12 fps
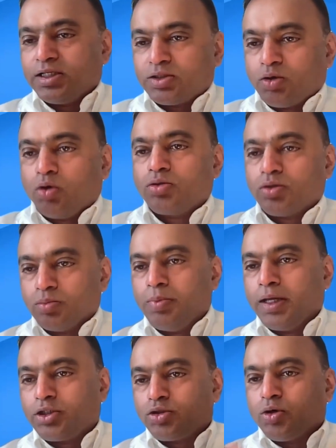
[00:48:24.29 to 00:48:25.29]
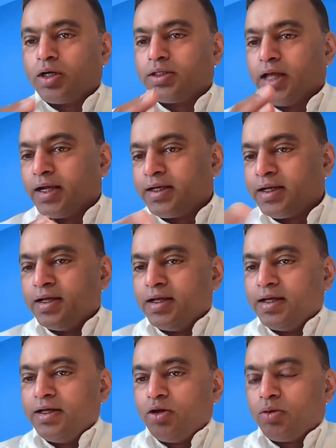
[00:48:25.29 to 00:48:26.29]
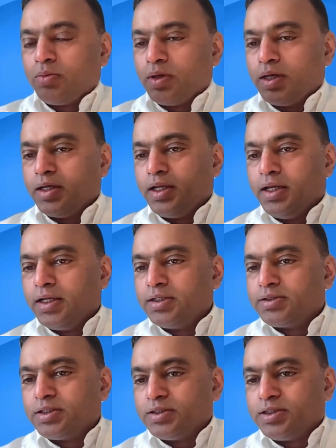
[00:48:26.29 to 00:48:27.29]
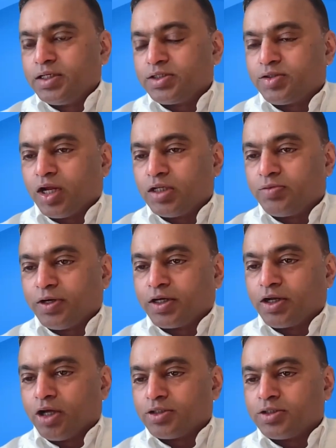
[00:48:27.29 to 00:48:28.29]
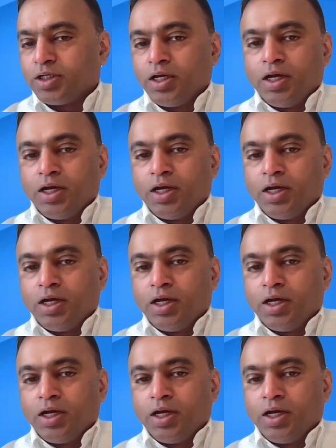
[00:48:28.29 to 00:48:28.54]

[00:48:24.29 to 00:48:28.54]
just make sure that it is just transferred across.